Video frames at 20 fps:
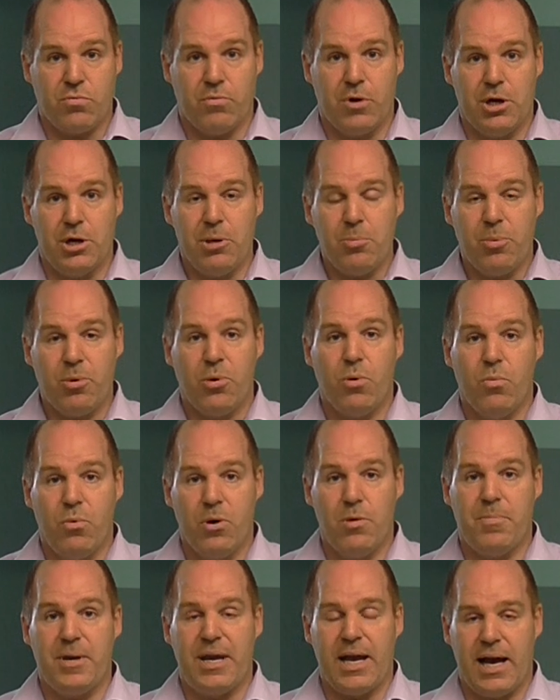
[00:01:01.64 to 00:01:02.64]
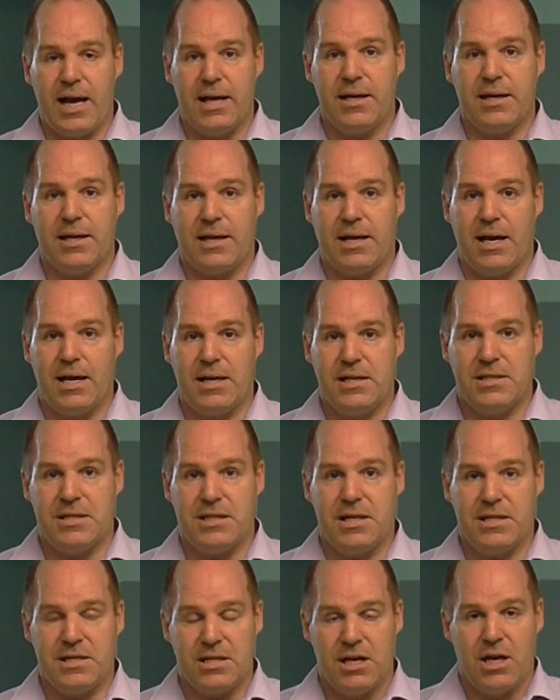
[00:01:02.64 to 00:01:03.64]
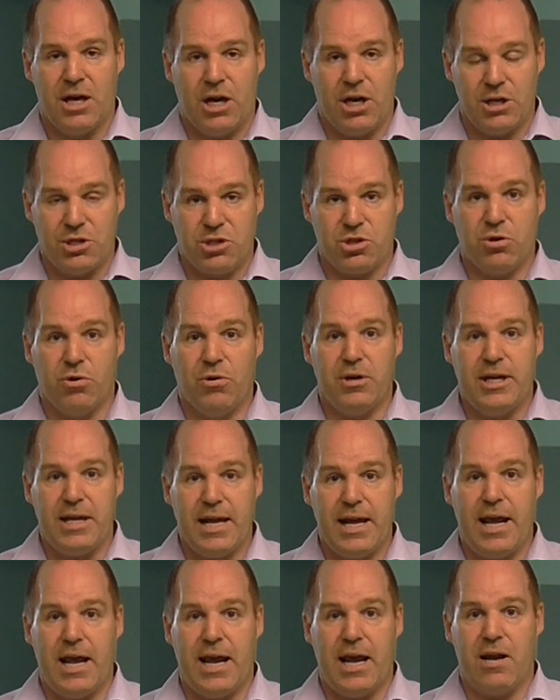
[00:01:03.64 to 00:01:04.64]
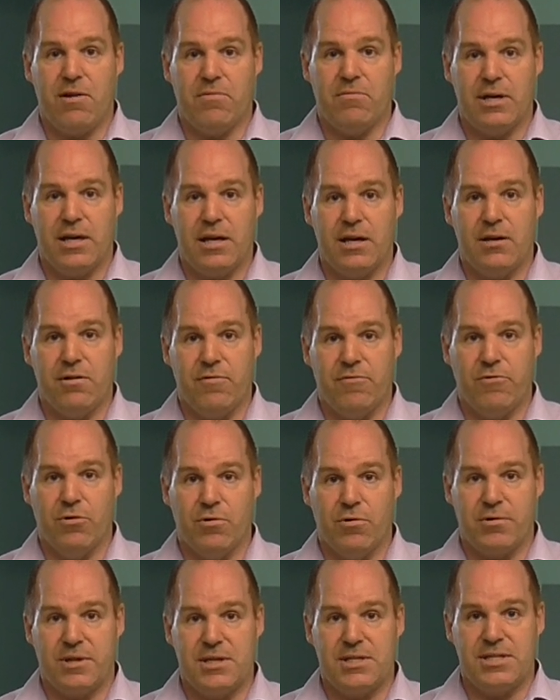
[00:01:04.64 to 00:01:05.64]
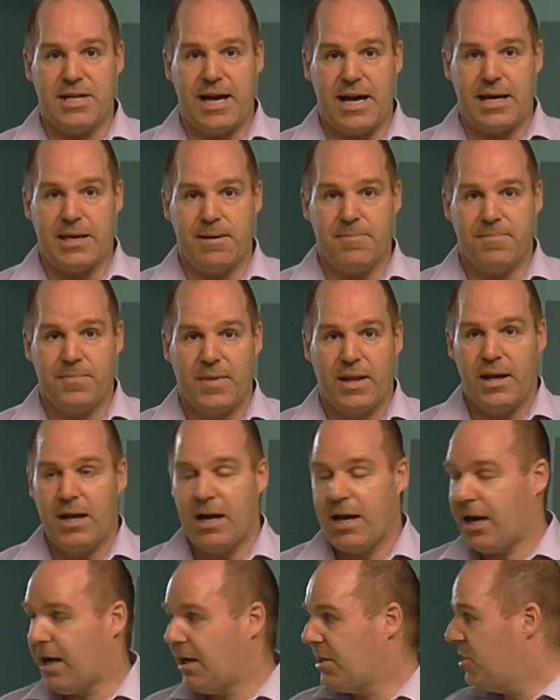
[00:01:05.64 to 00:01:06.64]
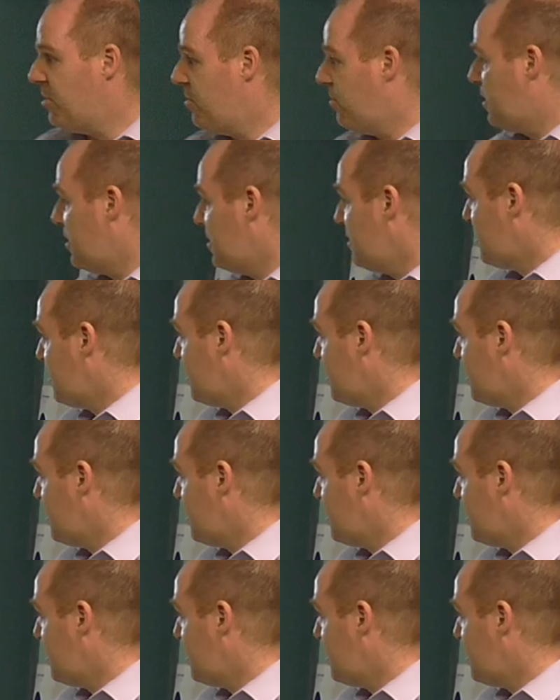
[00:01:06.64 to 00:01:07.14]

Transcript: group will be allocated a toilet area for the day. And you can